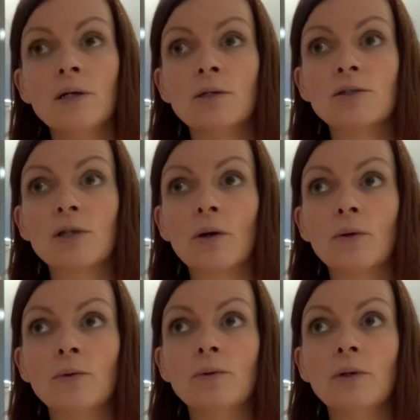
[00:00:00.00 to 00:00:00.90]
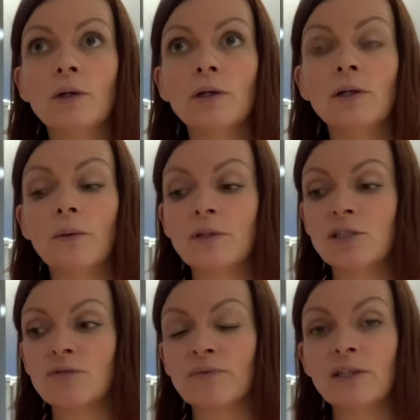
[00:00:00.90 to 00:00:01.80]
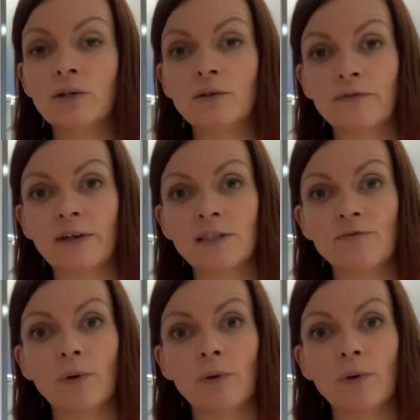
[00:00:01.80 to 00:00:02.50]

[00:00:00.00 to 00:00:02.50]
So, you know, this is a really good effective